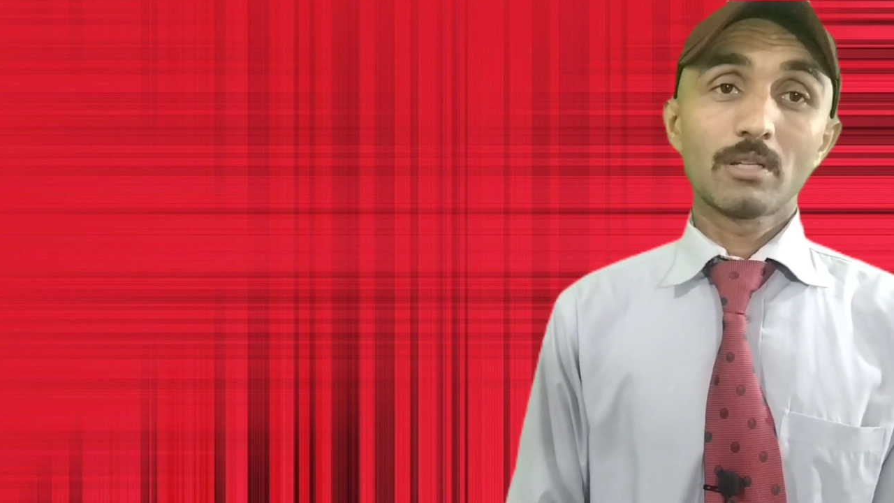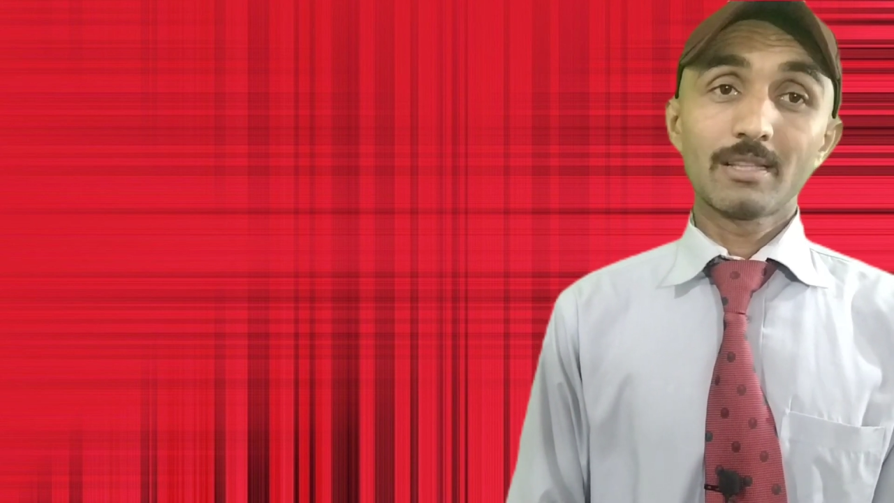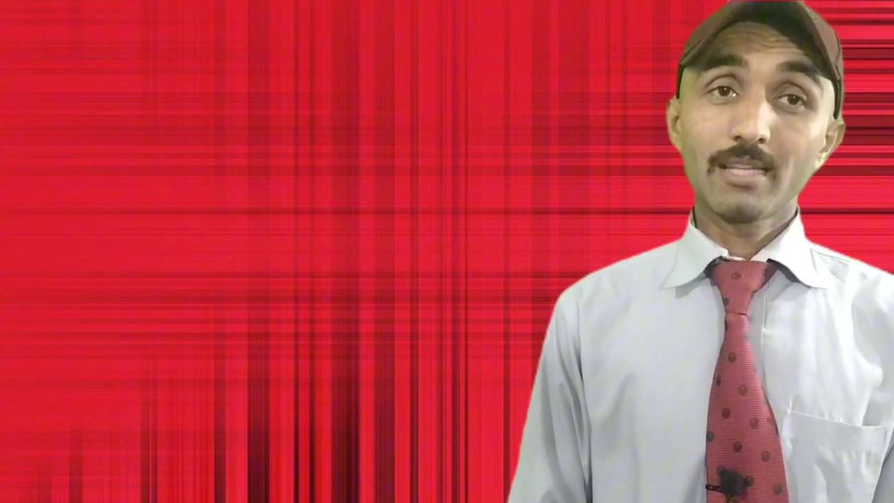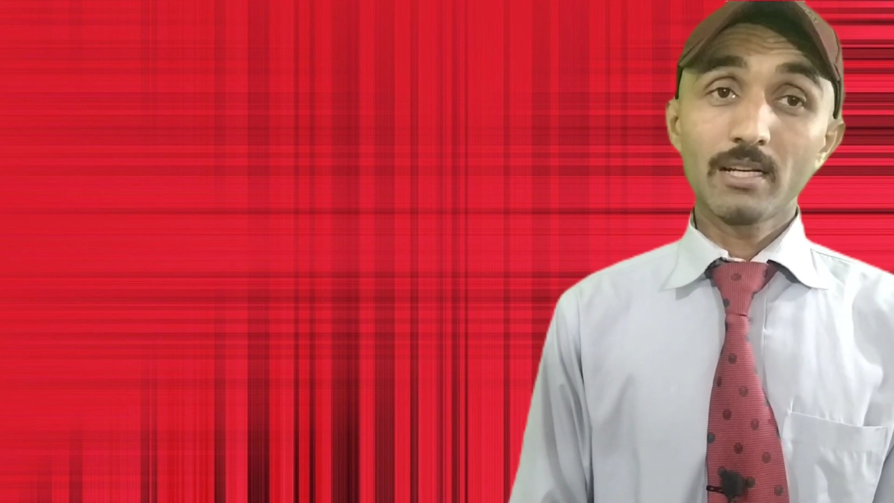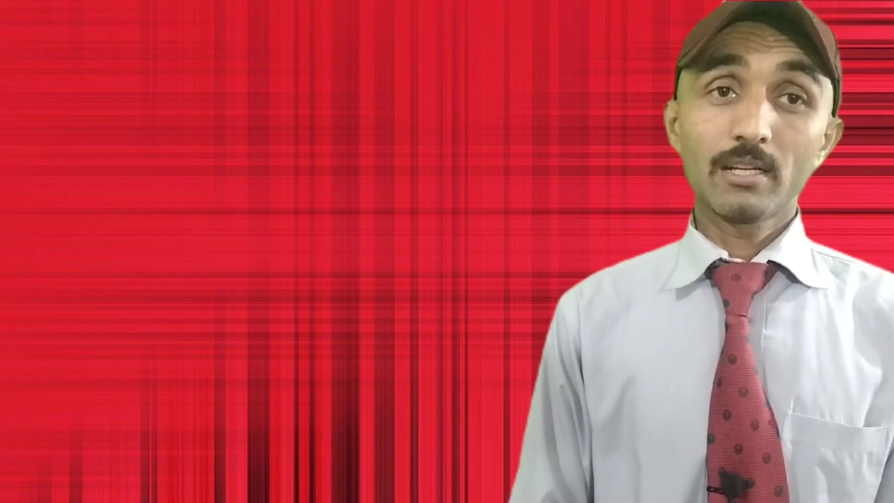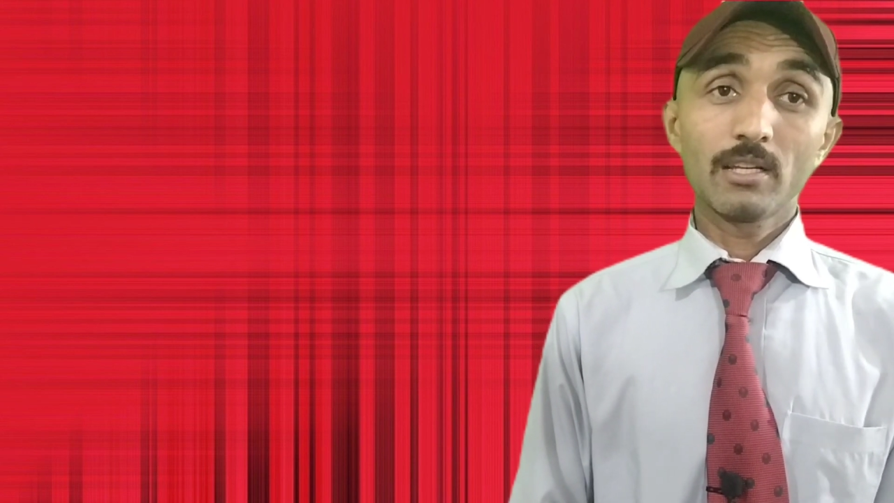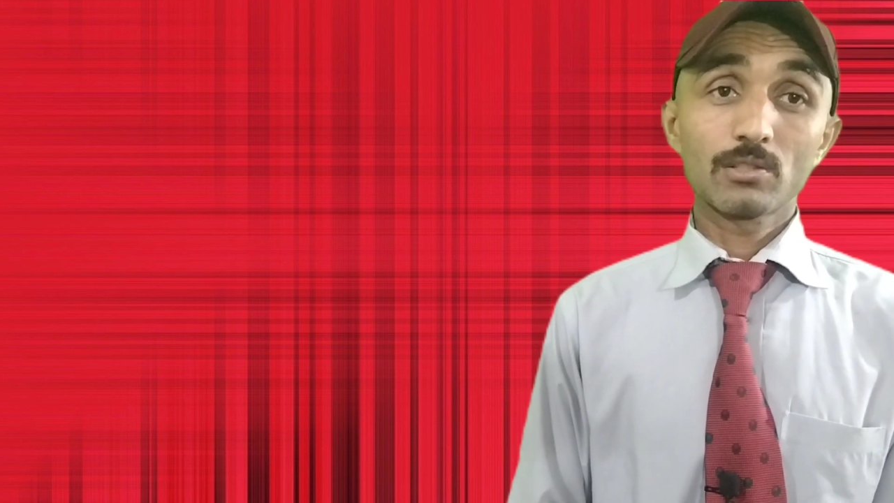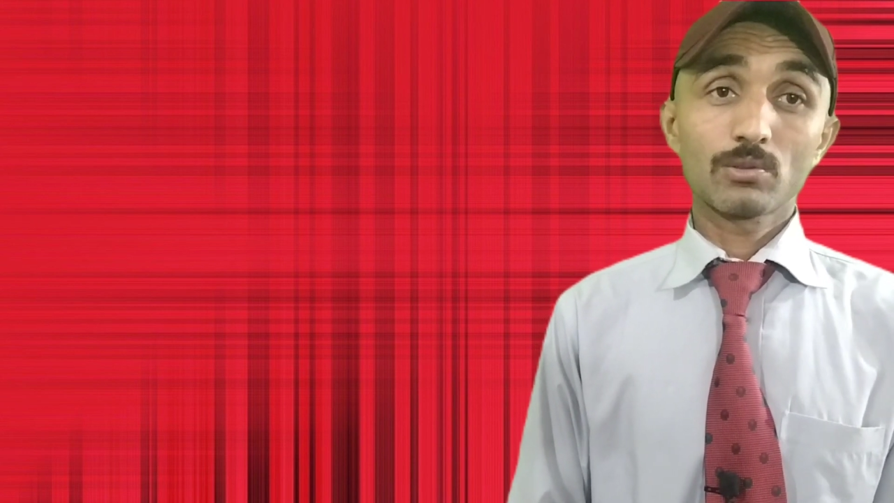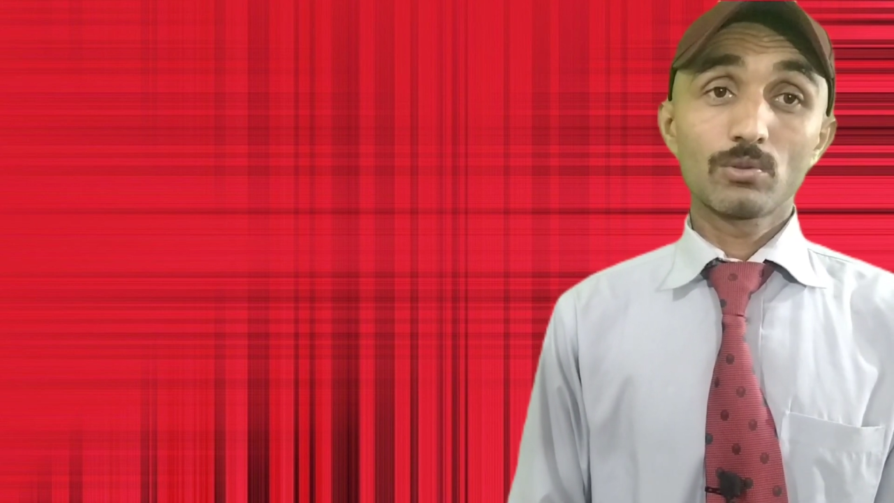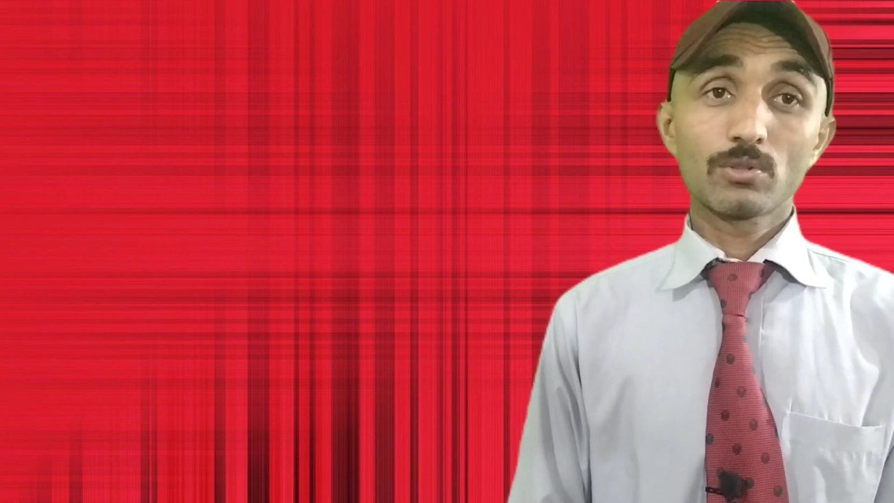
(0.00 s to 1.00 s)
authentic
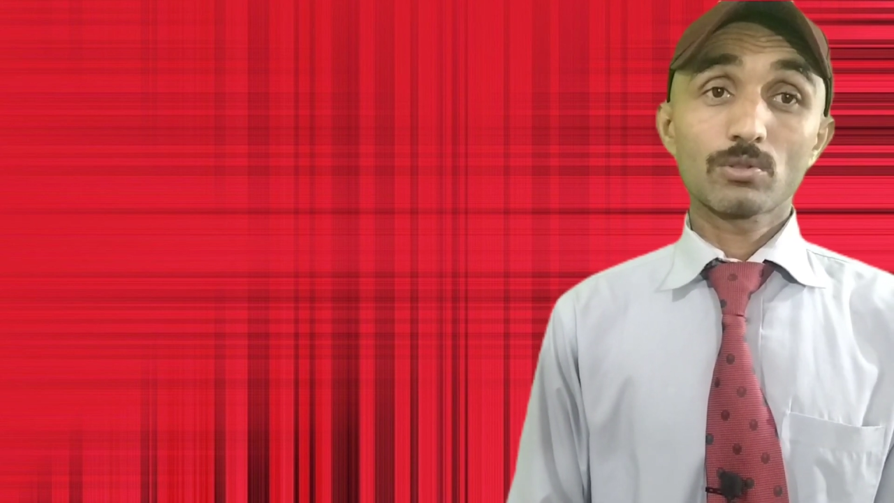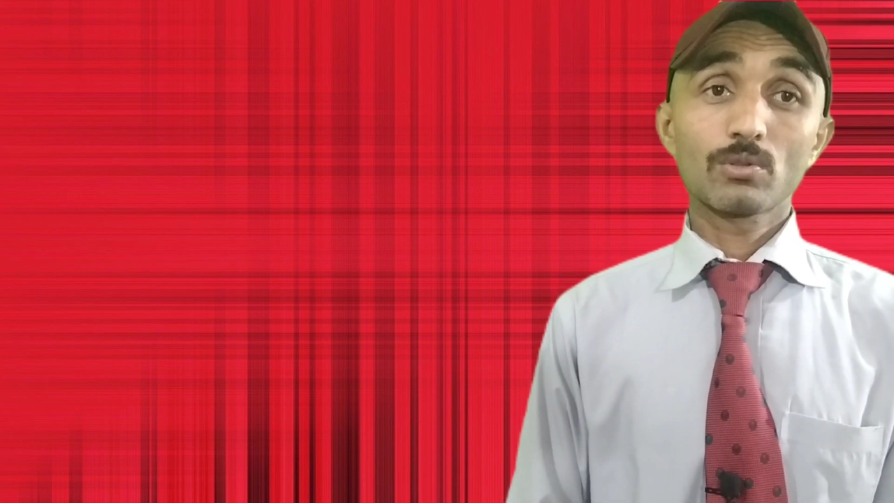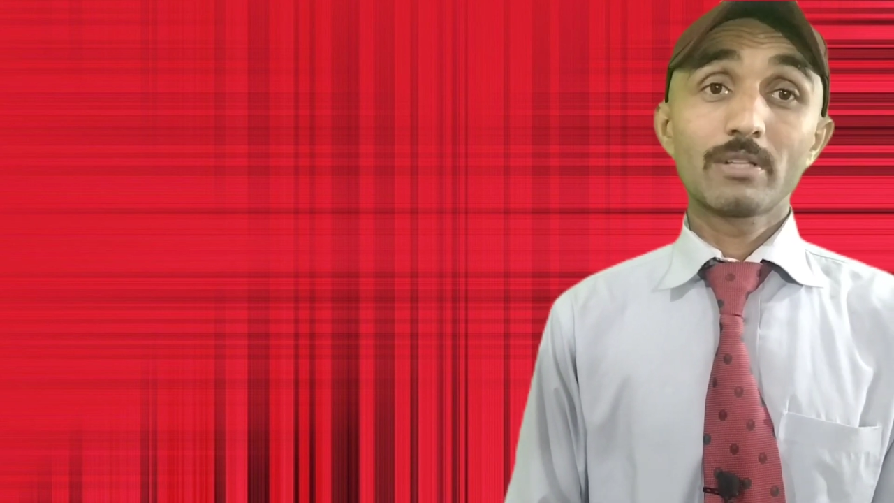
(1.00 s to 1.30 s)
source so